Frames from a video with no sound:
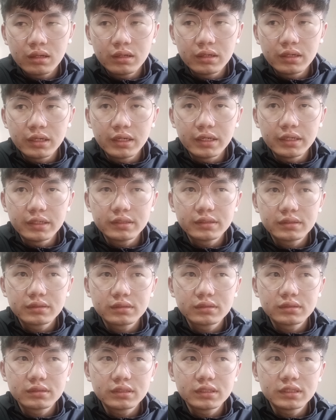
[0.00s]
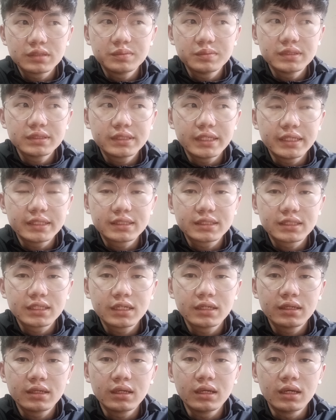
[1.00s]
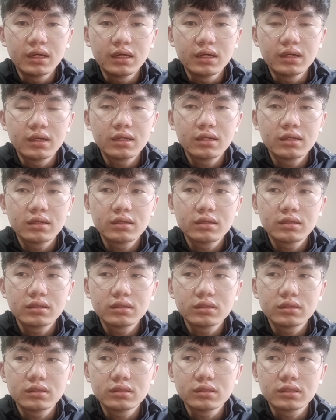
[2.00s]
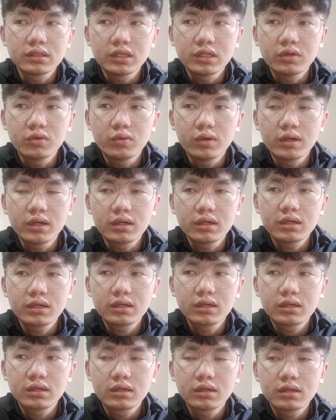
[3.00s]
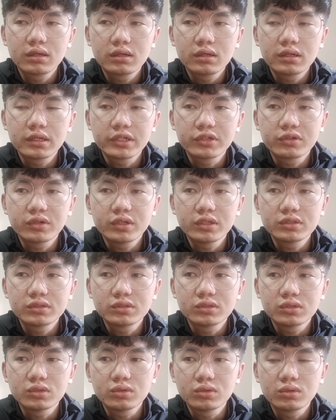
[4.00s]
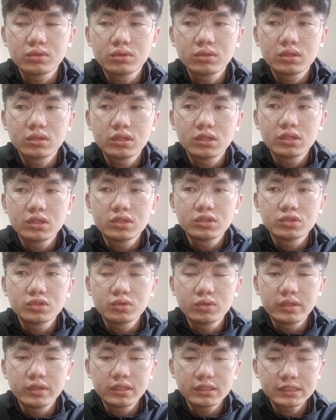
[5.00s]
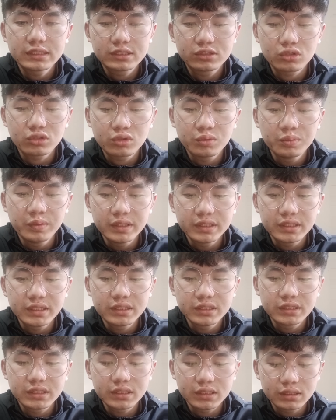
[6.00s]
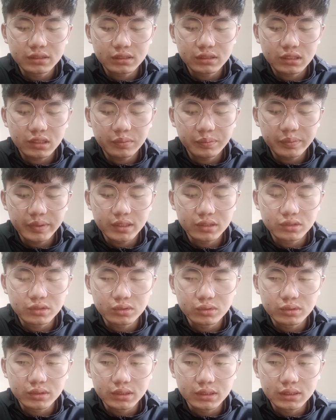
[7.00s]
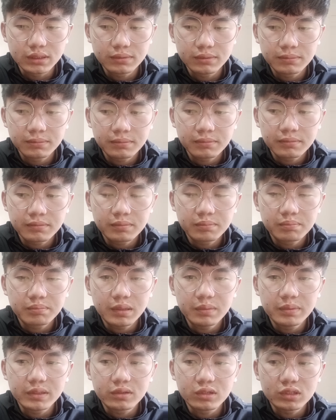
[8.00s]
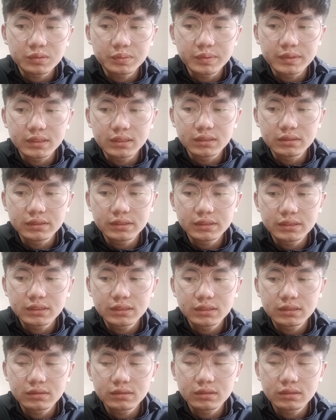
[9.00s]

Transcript: Uh, it means that they were required to do less documentation compared to the public hospitals